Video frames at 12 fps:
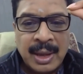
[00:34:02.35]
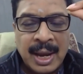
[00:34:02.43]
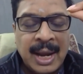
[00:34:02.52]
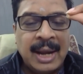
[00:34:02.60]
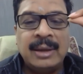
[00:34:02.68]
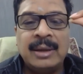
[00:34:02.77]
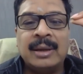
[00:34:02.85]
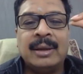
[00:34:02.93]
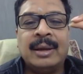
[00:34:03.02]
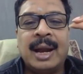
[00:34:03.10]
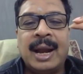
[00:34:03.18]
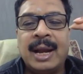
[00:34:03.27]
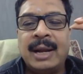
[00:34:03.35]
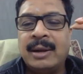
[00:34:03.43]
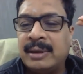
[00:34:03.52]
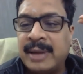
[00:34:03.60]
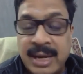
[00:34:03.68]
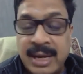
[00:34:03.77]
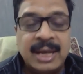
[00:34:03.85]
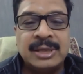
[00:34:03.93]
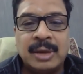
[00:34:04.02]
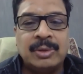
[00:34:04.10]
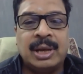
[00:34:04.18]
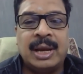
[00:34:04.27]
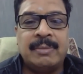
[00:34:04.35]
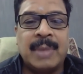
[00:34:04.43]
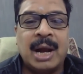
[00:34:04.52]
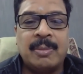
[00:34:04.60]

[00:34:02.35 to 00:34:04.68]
and 10 years down the line, mark